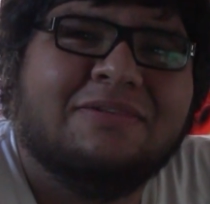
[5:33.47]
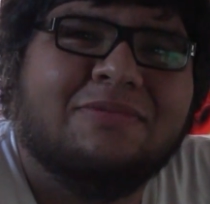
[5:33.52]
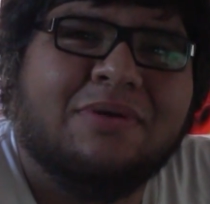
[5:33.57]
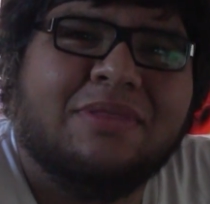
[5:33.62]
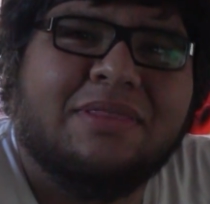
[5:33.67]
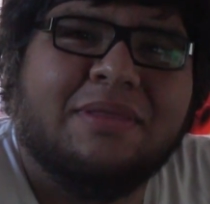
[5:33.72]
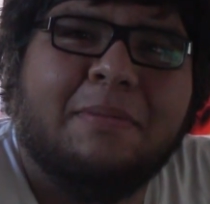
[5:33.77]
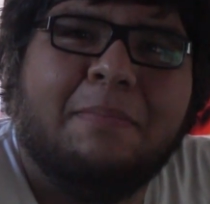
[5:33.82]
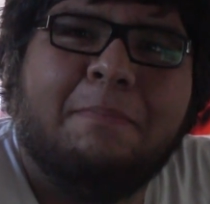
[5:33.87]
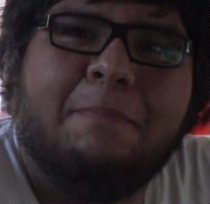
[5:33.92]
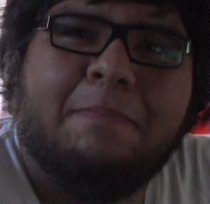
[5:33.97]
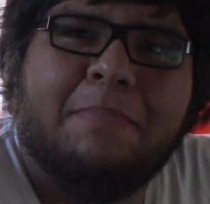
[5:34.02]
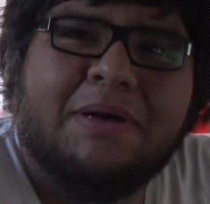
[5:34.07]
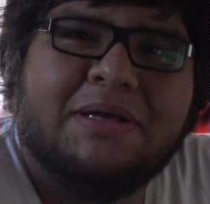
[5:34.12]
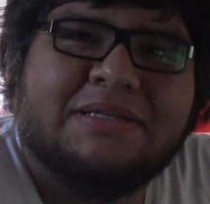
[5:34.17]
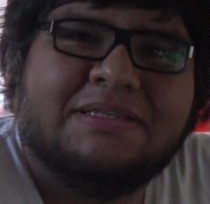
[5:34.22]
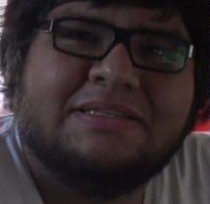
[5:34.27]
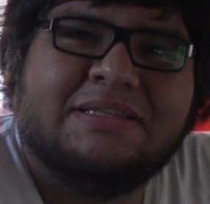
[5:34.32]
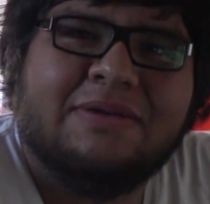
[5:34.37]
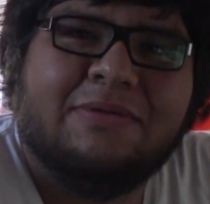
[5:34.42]
with a
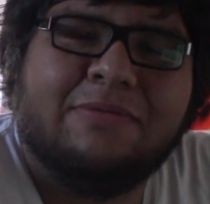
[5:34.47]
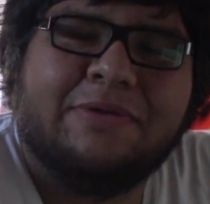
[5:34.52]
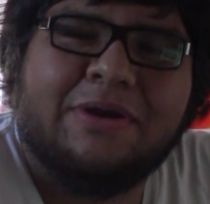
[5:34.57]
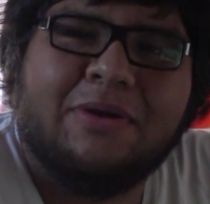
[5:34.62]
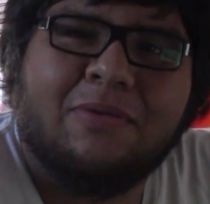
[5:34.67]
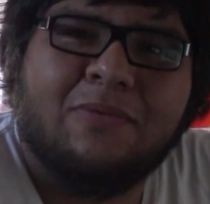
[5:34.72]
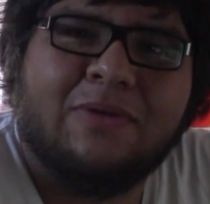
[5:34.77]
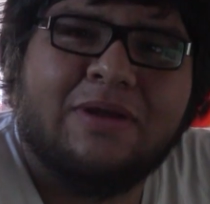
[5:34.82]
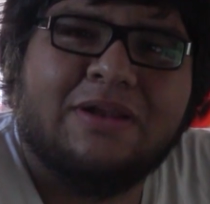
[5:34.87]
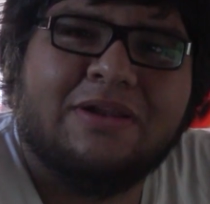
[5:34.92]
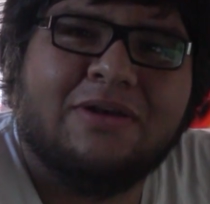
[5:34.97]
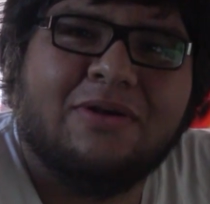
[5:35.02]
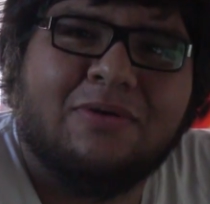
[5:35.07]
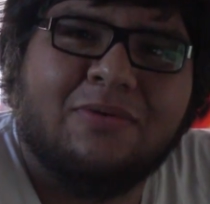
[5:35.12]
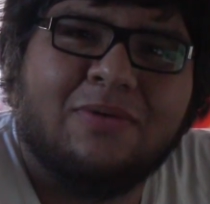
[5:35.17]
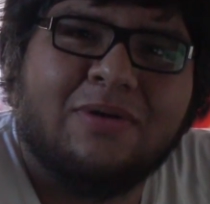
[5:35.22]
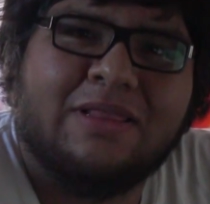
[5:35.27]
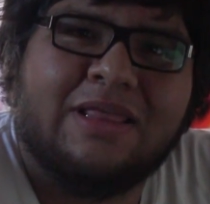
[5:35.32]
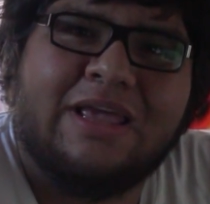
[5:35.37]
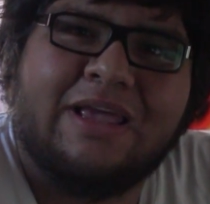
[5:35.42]
busted rear window
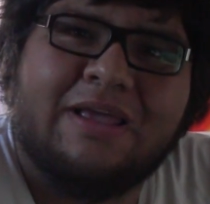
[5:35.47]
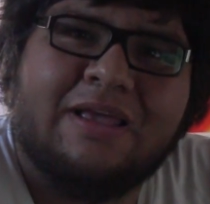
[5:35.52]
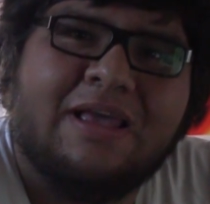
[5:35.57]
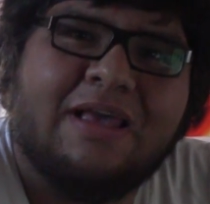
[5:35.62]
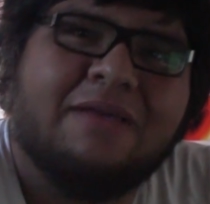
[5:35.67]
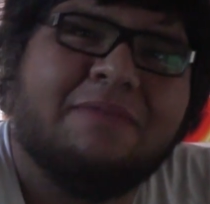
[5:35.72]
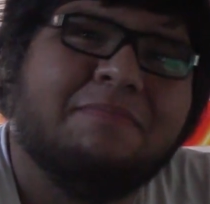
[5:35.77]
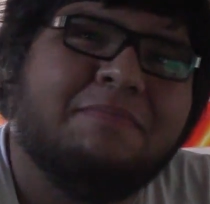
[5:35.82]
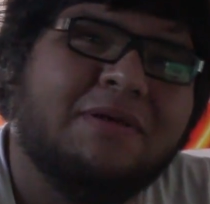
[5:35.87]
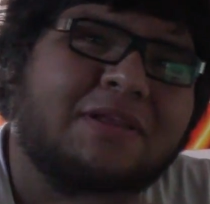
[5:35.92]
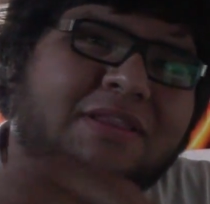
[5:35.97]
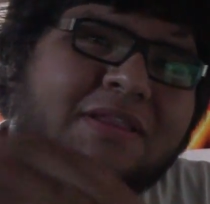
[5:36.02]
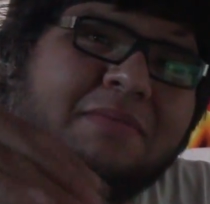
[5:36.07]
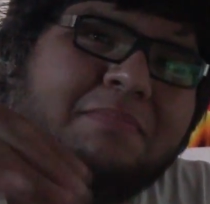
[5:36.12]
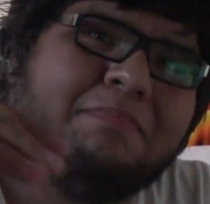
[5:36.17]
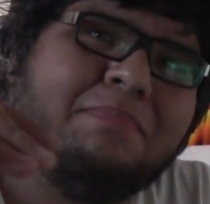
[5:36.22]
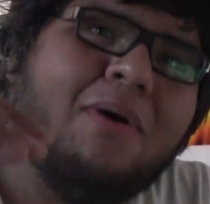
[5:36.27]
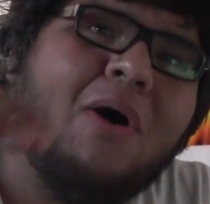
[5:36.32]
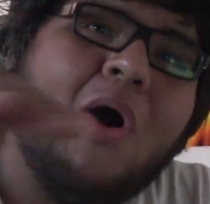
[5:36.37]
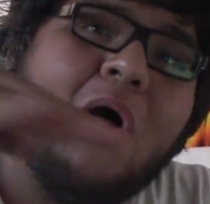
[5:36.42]
where they put the
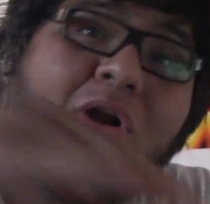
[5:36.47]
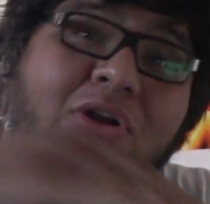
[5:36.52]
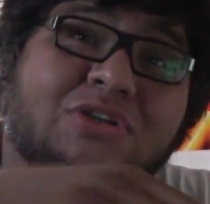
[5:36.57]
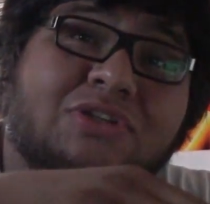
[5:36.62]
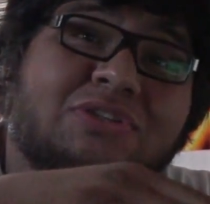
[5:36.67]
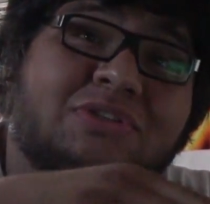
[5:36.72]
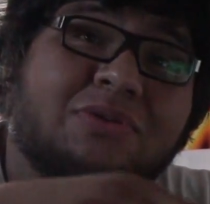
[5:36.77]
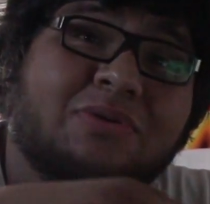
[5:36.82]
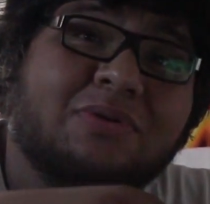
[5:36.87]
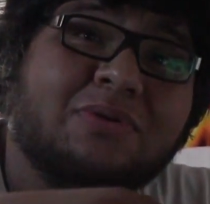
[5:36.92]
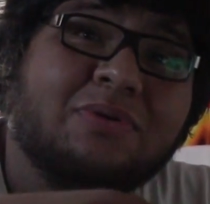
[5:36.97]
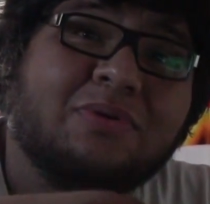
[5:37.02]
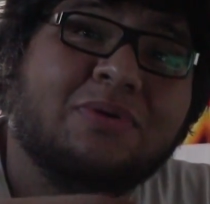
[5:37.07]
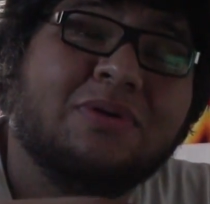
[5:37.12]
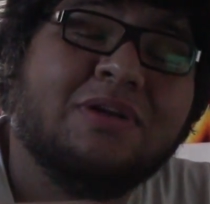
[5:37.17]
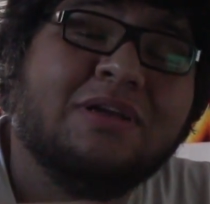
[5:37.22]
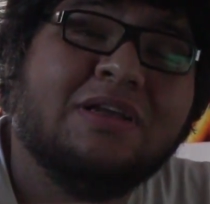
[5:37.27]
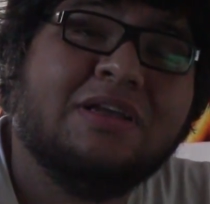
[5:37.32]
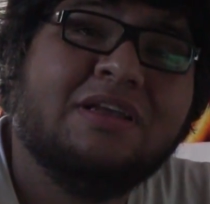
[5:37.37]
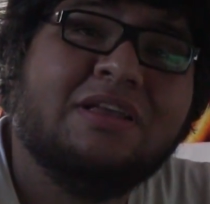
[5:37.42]
parts through
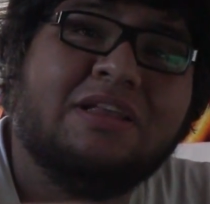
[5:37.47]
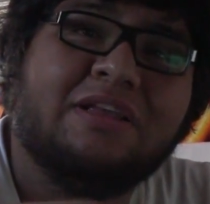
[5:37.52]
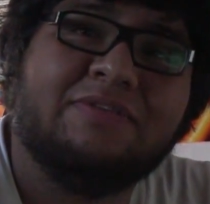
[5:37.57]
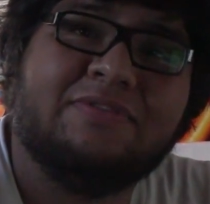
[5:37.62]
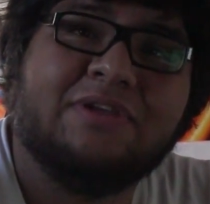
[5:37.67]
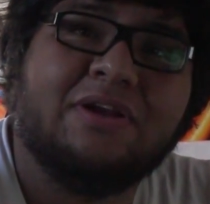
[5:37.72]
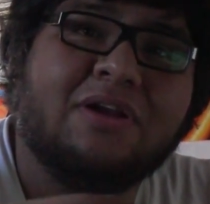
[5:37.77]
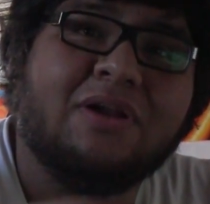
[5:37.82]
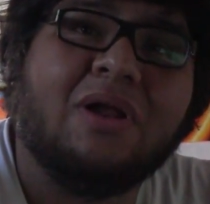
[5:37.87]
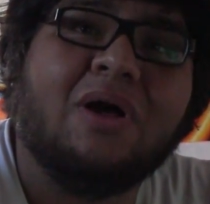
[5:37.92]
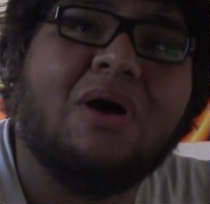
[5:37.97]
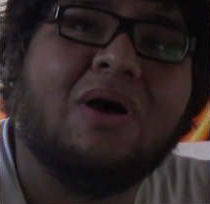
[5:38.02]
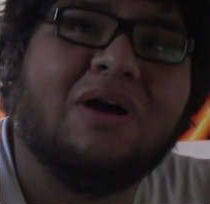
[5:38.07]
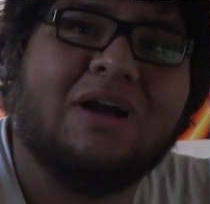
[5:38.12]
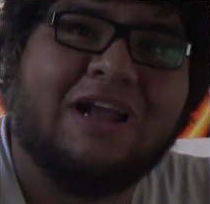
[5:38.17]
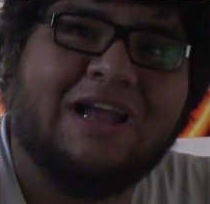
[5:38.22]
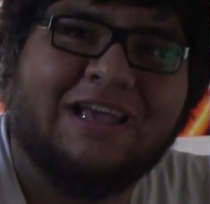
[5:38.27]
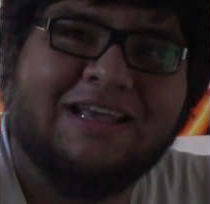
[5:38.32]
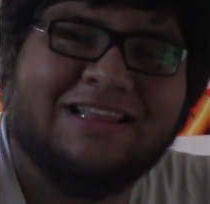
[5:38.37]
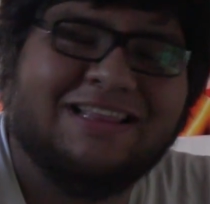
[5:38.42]
if they're
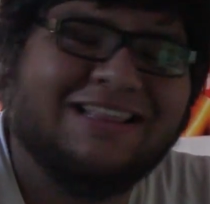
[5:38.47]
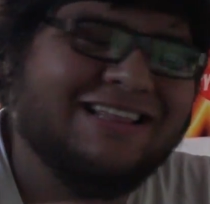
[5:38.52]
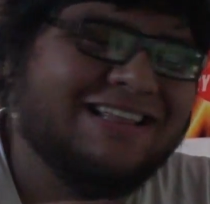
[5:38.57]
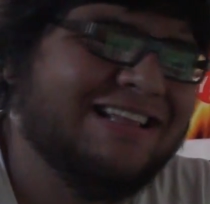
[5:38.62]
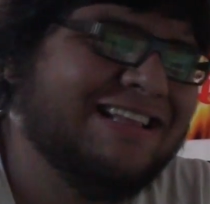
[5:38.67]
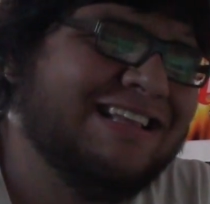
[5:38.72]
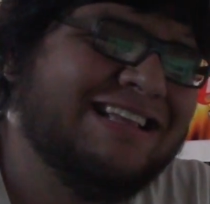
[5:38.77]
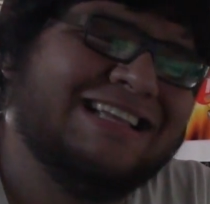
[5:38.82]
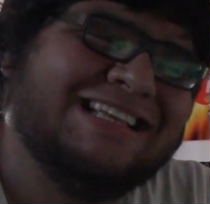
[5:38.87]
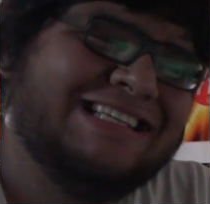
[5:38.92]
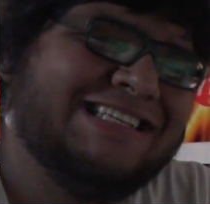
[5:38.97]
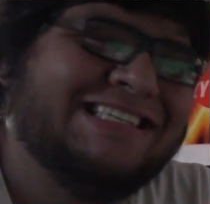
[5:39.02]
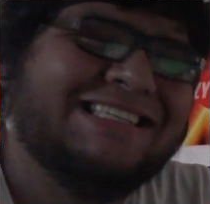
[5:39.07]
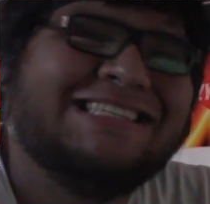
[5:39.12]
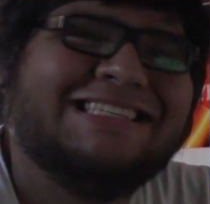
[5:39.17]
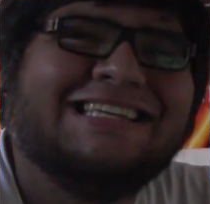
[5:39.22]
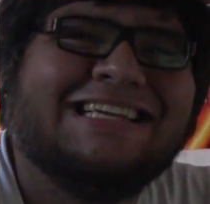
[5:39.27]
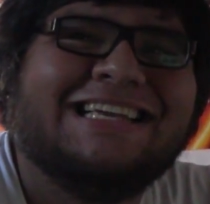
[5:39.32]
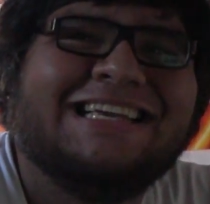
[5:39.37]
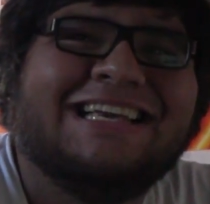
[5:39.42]
long, and it's
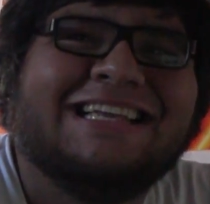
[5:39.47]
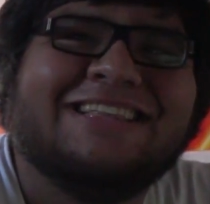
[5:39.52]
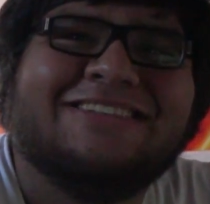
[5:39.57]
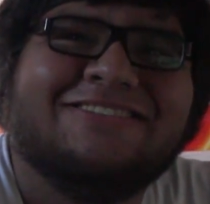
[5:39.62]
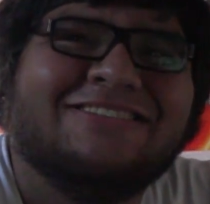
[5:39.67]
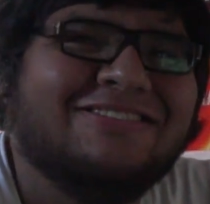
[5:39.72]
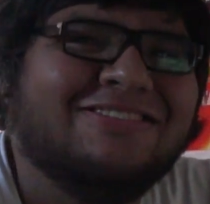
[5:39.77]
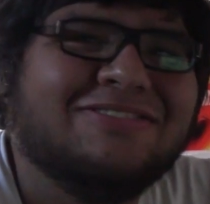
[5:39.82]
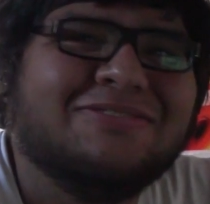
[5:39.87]
just sticking out the window.